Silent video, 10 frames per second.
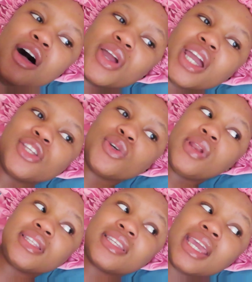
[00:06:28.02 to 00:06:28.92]
Okay, so
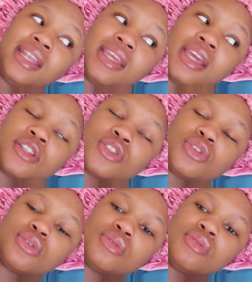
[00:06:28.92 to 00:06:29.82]
let's get
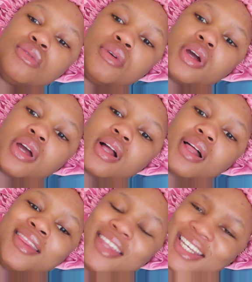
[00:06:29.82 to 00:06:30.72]
into
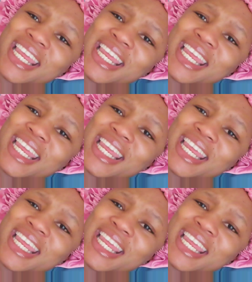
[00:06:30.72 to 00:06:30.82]
the